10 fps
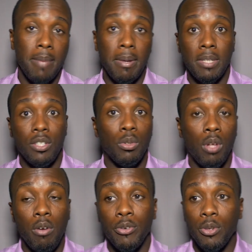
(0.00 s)
That might be too
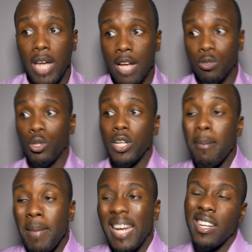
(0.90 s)
low for you guys, or you're
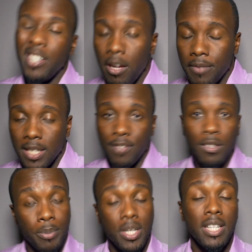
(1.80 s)
not making enough that
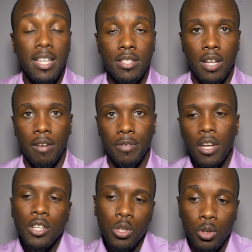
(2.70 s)
70% is enough.
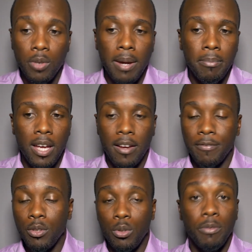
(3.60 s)
So you might
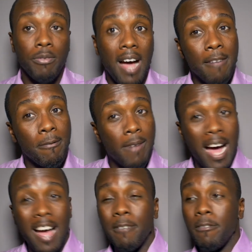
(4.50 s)
have to do
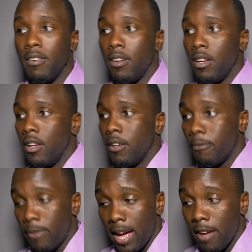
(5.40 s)

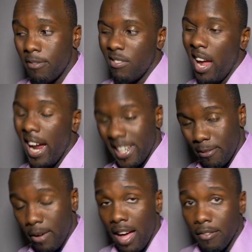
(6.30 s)

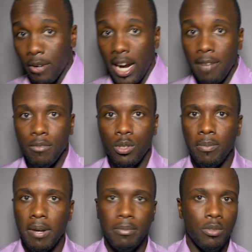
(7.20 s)
585, right? So you
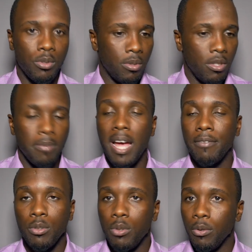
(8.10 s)
might
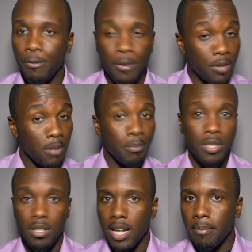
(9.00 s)
have to do
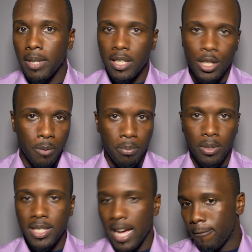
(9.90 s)
15% of that money that you
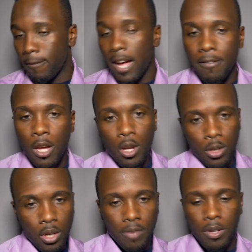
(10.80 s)
put aside. 5,
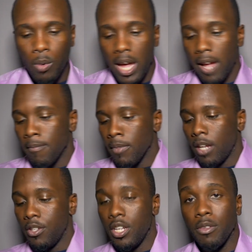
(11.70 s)
you give it away.
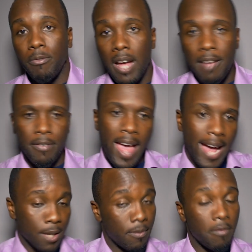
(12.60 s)
The other 5,
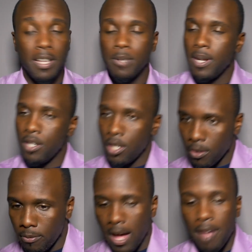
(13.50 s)
active investment. The
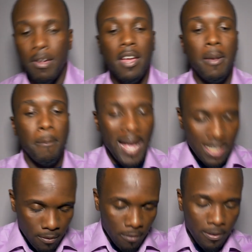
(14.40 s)
other 5,
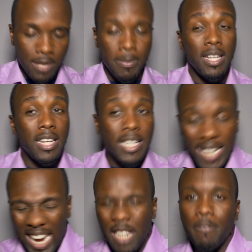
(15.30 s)
passive investment.
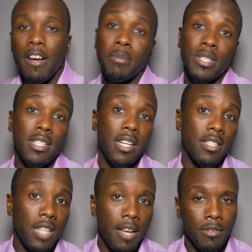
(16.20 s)
And 85% that
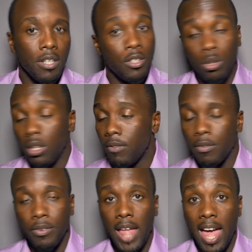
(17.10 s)
is left, you live
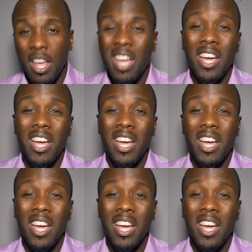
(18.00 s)
off of that.